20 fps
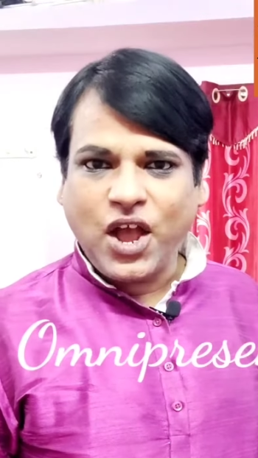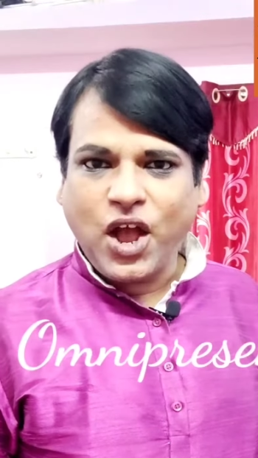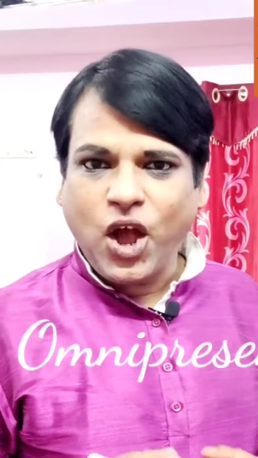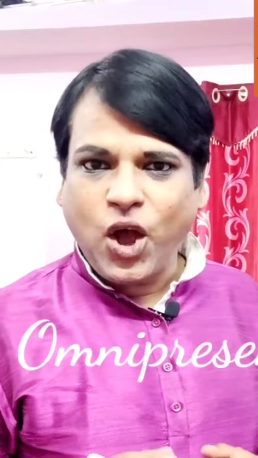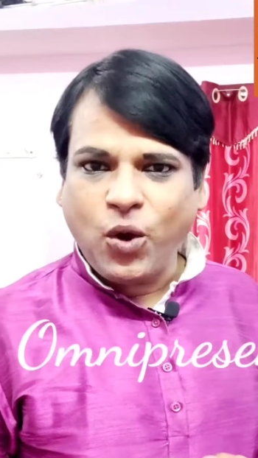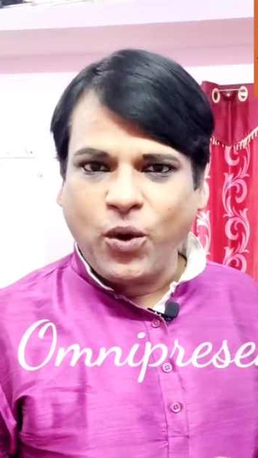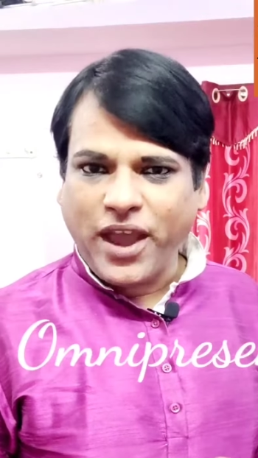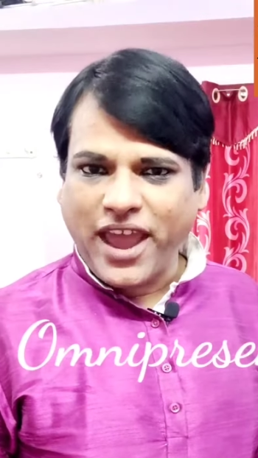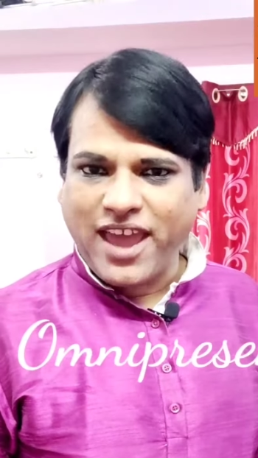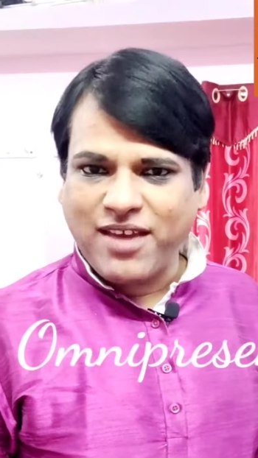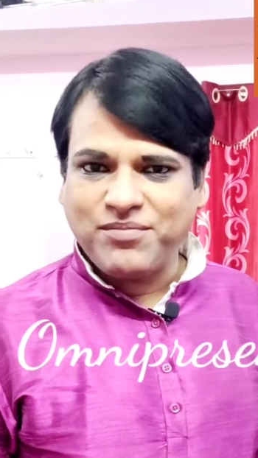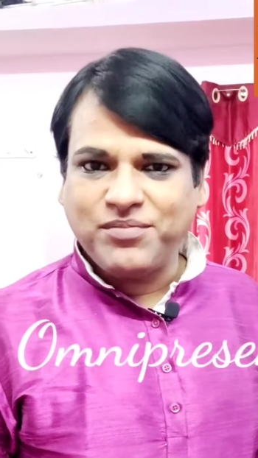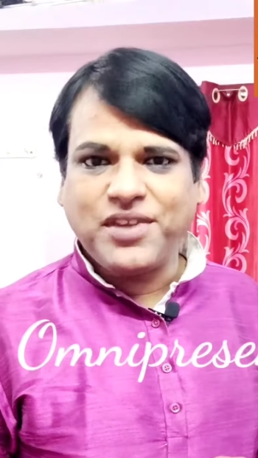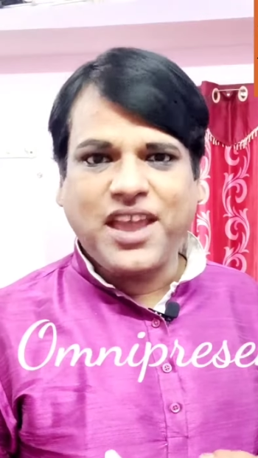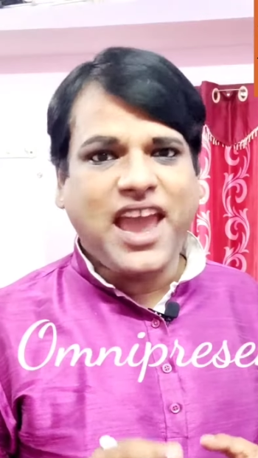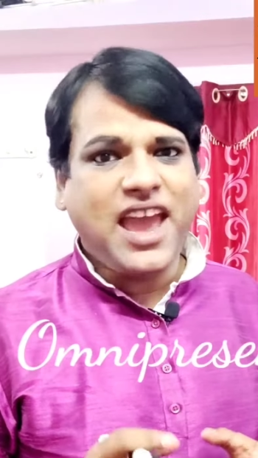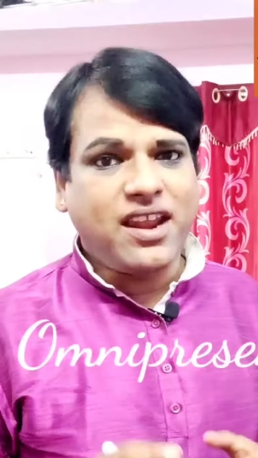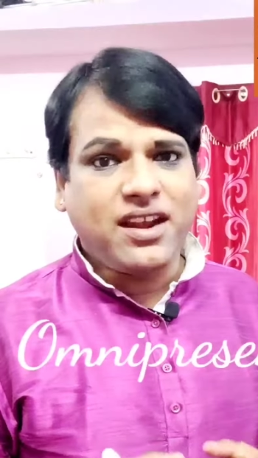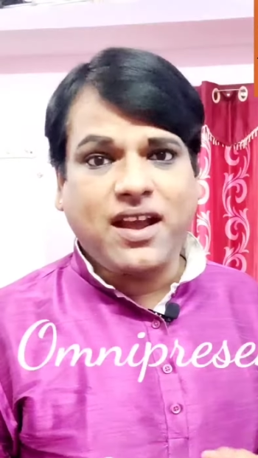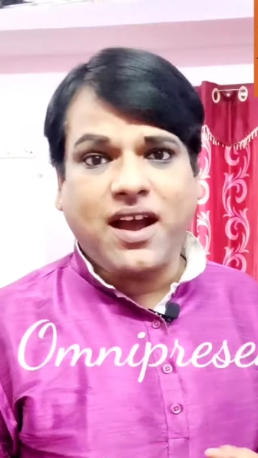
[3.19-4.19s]
O
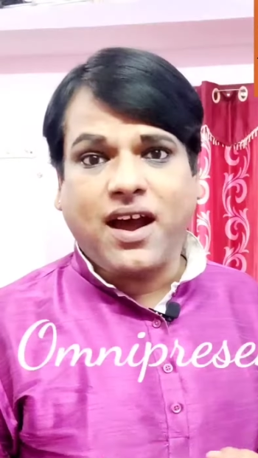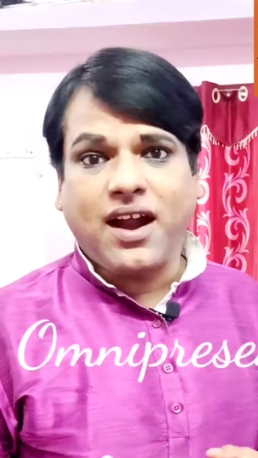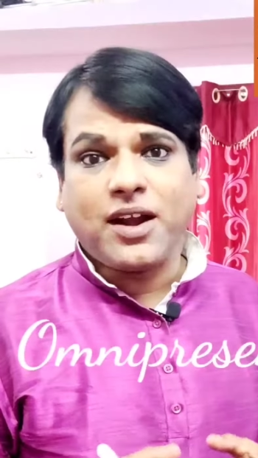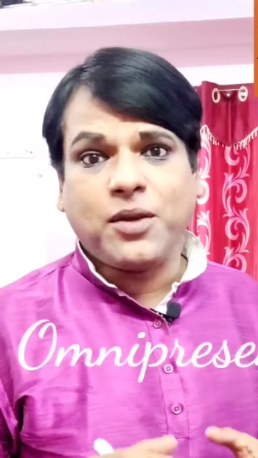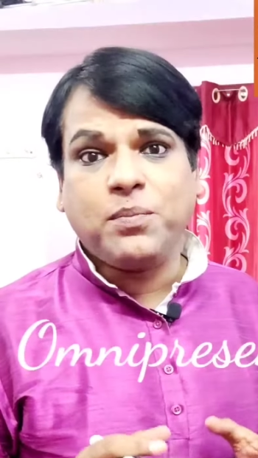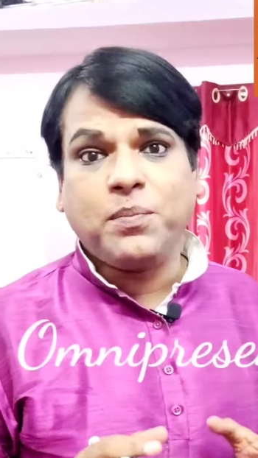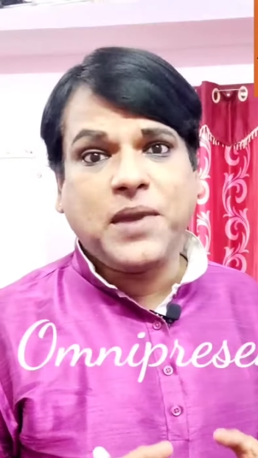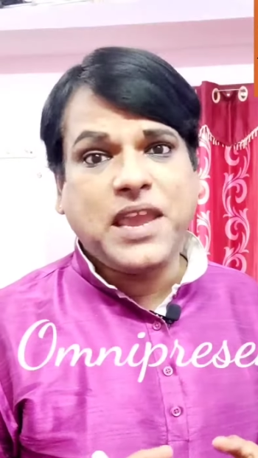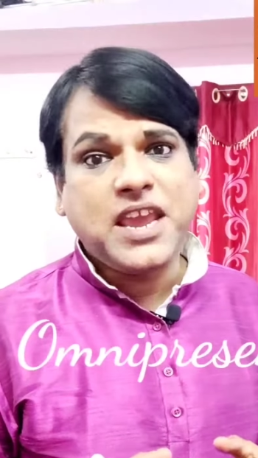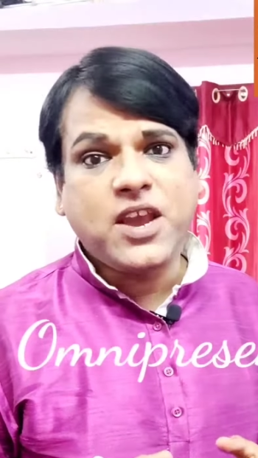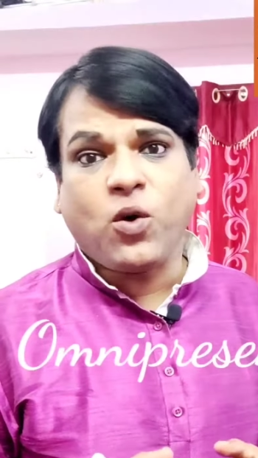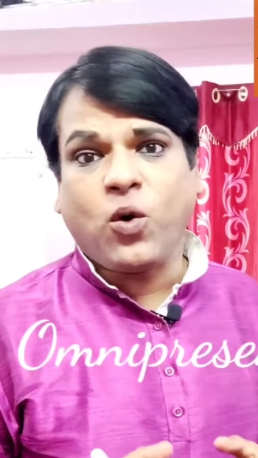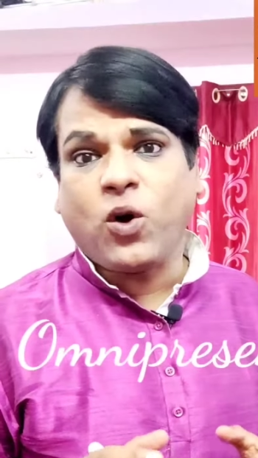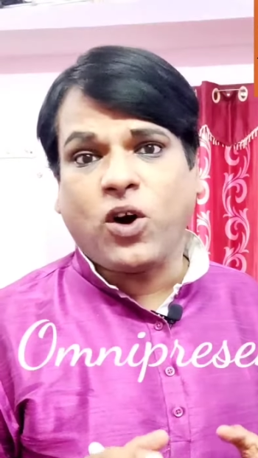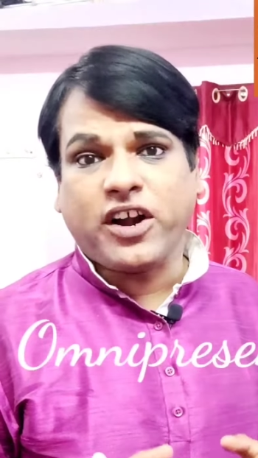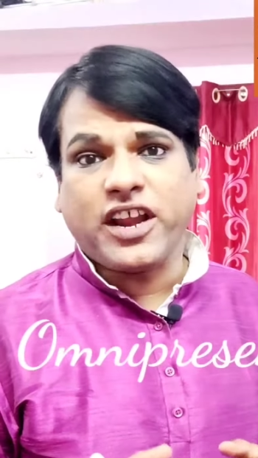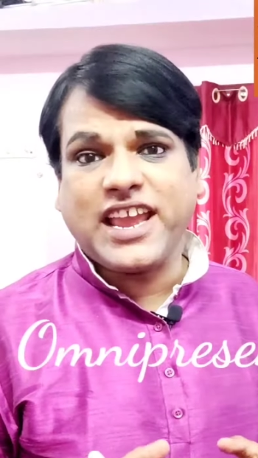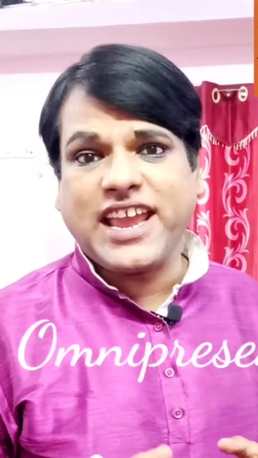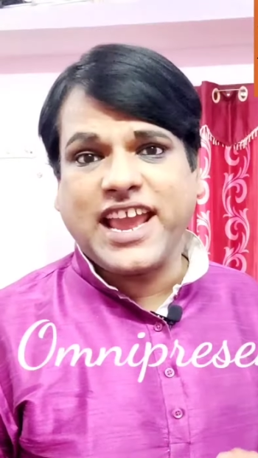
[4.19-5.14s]
M N I P R